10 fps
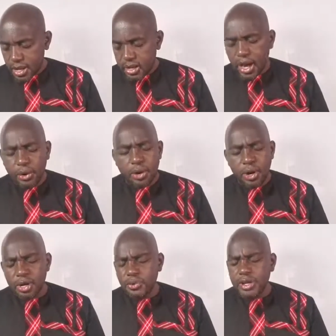And now,
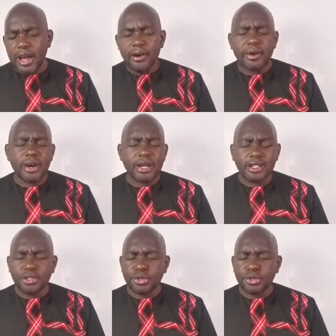Lord, we are
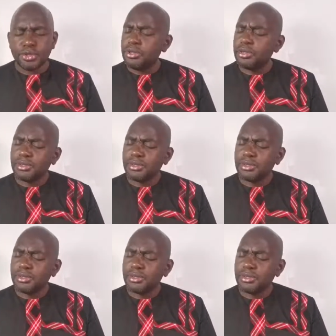into